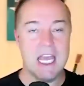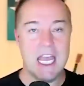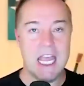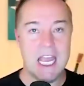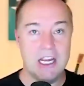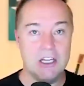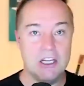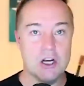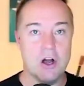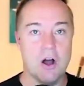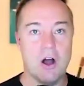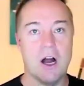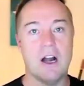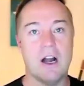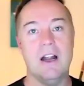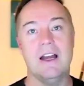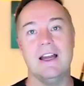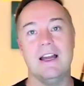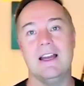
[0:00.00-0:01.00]

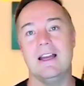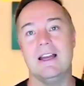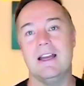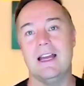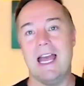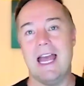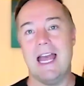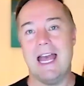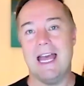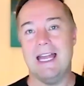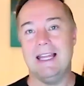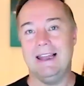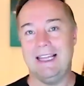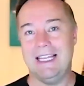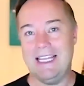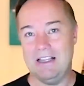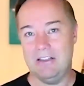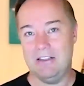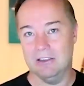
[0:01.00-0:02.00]
HR, and
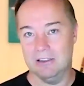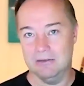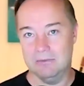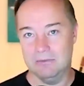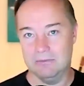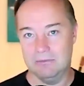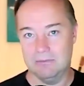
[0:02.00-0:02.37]
legal.